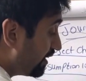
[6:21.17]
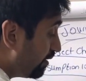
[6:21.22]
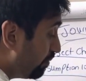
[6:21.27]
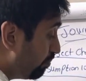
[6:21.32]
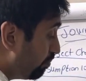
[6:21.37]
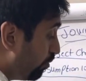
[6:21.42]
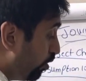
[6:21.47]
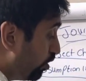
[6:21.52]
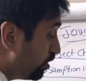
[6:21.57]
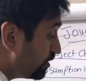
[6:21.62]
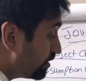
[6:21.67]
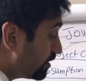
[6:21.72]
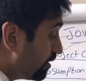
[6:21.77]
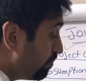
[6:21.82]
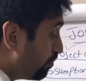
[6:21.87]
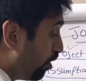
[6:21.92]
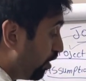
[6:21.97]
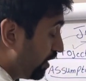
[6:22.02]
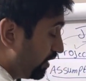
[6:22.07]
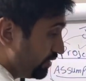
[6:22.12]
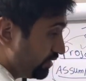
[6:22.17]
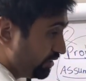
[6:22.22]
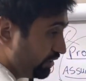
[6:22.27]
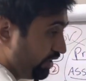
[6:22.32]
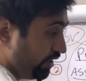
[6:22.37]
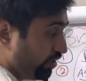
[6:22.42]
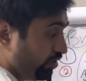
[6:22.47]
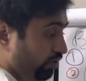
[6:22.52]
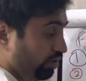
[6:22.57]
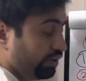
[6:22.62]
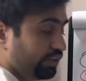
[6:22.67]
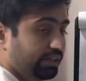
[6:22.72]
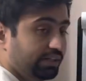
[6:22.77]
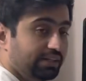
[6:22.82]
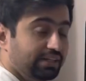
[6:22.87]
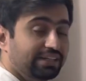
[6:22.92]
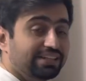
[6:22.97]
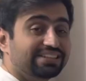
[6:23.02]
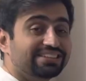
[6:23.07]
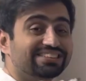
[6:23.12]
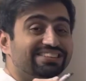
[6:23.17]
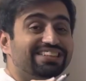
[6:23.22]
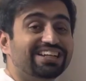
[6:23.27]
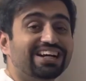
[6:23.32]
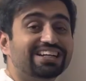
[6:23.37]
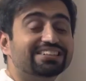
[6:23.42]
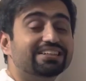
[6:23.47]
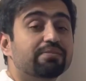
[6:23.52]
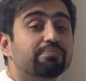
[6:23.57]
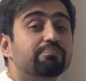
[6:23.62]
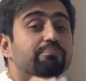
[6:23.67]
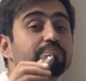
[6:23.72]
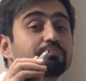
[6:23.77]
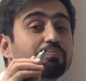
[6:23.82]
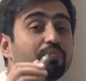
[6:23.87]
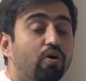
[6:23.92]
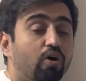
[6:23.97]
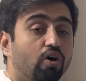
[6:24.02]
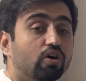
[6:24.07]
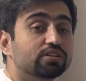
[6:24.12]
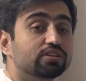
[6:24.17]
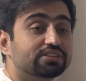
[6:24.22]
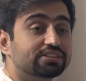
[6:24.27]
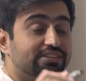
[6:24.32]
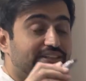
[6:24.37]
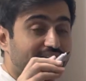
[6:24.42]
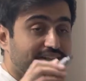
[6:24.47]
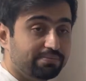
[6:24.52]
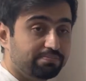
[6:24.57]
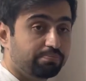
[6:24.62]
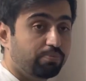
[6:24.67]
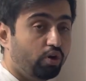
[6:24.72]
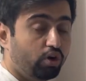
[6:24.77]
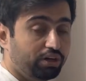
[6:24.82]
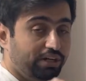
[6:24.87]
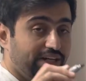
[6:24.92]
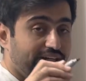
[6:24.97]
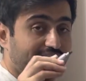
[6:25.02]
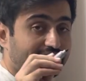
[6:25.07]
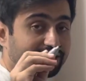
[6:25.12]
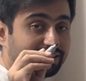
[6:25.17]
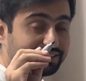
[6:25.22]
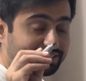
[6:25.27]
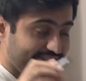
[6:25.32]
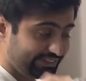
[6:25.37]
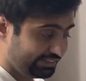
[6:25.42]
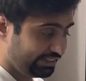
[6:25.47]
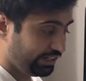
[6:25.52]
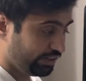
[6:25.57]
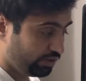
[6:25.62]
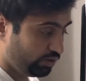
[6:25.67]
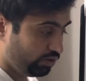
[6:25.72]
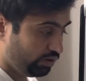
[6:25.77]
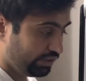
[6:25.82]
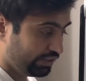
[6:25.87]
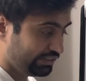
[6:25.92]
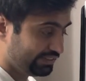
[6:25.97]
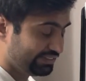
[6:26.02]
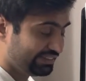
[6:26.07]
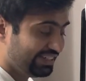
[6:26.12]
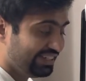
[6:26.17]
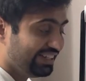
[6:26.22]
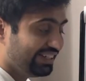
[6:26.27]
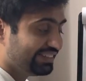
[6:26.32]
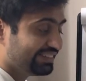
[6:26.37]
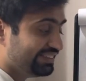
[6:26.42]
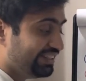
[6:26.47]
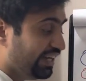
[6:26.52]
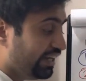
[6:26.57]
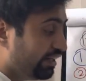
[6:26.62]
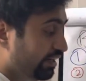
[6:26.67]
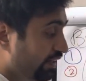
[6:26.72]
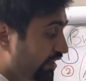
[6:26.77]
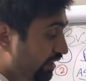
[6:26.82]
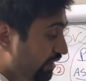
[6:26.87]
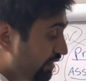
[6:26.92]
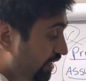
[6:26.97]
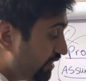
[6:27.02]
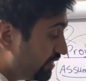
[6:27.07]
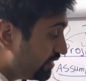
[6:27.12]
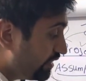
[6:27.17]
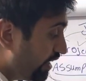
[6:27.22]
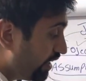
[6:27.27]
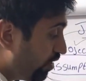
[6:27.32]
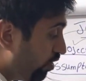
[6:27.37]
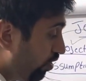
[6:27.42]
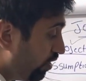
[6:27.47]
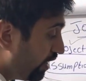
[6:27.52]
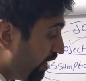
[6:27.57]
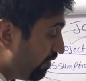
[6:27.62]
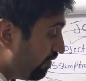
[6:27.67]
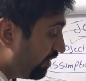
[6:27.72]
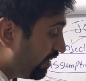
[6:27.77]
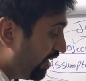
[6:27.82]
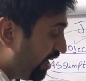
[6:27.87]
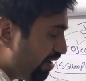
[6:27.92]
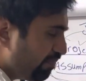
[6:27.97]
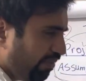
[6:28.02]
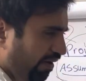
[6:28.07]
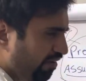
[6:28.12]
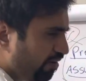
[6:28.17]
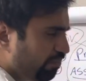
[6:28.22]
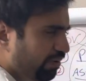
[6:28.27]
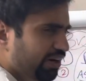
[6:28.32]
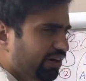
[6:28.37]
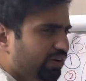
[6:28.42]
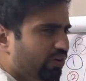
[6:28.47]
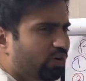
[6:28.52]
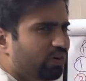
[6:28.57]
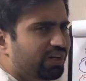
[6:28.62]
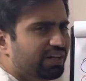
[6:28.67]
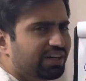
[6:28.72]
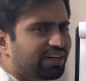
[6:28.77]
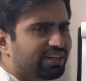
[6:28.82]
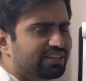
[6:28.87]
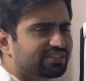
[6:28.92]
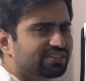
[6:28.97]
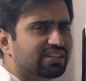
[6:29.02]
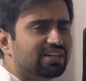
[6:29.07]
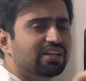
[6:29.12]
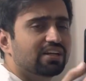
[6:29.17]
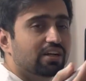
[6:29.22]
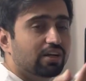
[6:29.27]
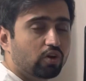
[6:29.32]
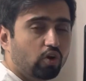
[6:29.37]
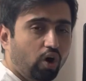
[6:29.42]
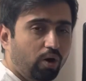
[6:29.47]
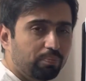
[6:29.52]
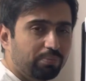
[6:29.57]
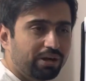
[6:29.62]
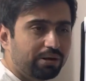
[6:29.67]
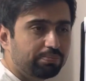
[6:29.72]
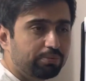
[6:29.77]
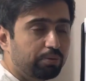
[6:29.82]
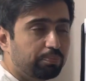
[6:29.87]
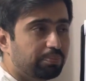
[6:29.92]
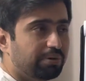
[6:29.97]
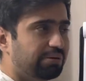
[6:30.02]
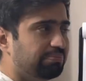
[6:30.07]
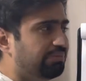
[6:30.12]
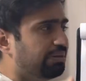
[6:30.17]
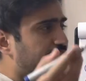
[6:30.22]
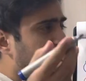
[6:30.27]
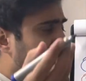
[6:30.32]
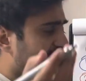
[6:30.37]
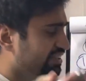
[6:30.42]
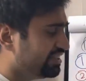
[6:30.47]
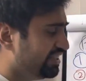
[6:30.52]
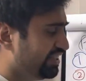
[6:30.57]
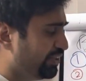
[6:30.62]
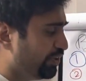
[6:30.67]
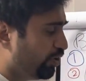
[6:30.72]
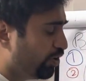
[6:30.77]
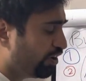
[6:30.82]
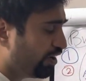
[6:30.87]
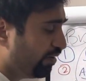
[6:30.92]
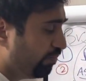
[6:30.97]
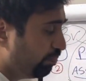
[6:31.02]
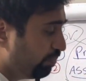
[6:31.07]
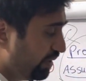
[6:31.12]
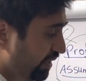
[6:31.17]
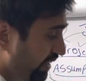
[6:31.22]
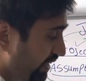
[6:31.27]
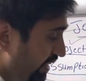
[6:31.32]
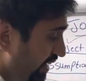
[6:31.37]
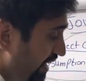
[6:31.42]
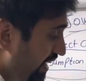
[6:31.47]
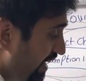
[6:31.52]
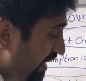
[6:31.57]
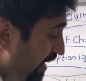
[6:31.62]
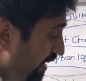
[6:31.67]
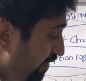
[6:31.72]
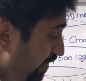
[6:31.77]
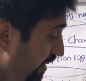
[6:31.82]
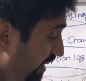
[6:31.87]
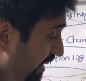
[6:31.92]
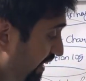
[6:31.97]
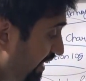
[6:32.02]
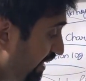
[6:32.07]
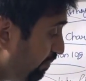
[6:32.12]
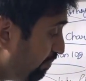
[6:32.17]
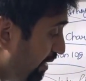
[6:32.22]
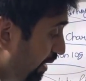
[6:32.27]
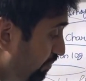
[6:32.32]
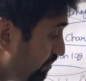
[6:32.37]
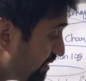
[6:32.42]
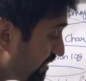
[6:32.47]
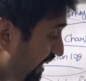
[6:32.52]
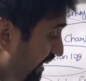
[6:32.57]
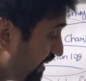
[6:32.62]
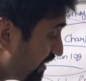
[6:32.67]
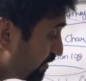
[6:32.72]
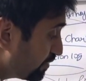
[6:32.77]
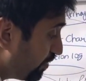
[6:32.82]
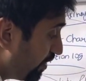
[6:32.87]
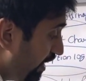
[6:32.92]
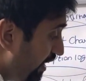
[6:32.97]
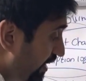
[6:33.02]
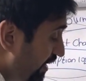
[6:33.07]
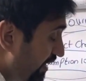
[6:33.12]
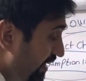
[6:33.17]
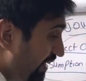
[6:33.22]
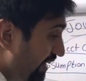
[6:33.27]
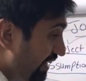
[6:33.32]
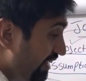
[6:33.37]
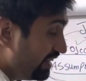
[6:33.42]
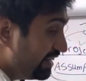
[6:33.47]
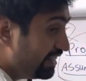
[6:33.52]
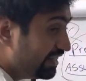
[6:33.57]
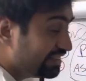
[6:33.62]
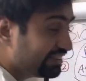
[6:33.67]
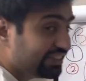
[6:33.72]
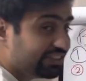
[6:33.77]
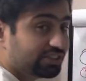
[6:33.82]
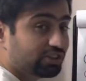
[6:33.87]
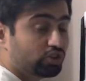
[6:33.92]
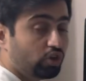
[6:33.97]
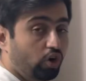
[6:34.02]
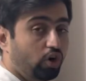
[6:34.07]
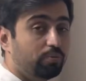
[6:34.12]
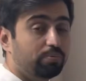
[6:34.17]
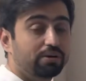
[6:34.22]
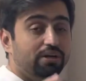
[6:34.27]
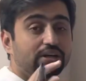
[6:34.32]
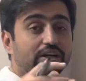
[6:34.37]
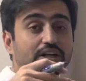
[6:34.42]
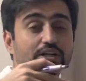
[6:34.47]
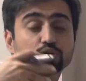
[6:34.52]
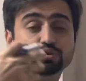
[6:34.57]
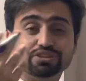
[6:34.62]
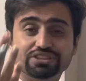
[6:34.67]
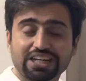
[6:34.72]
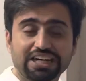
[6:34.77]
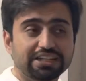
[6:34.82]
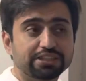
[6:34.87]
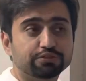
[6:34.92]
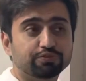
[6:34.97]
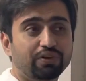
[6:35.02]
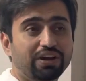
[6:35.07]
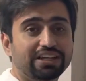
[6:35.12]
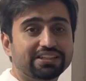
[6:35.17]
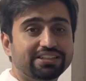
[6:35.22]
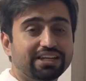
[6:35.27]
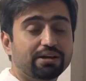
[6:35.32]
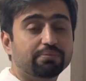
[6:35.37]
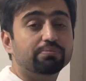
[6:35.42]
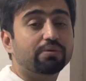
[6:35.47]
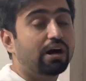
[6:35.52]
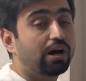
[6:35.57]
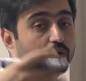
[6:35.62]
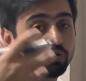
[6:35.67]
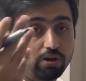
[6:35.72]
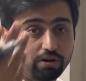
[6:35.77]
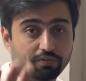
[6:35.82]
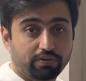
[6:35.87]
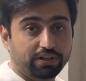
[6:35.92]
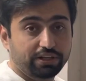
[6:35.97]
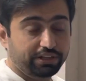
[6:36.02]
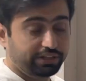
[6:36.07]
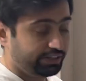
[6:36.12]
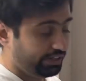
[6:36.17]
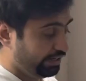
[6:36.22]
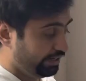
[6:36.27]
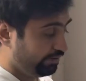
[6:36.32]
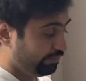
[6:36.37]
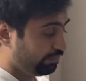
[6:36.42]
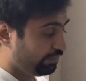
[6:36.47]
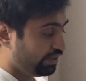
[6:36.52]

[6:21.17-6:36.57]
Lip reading: the most important stakeholders. They are the most important stakeholders. Then the stakeholder having high power but no interest, government people, maybe the CEO of company, he will keep them satisfied. It's his job to satisfy them however he can.